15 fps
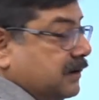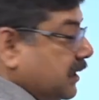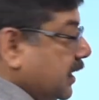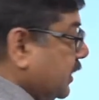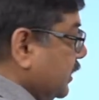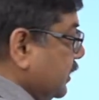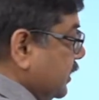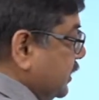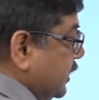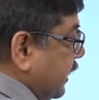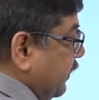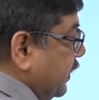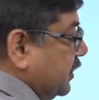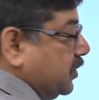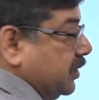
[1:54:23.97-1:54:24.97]
and this is
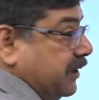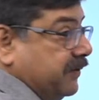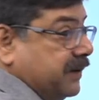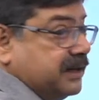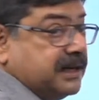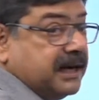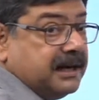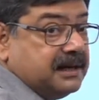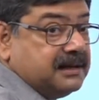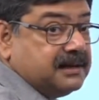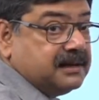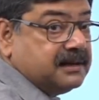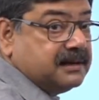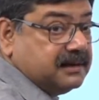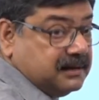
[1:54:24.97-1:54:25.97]
7. So, difference here is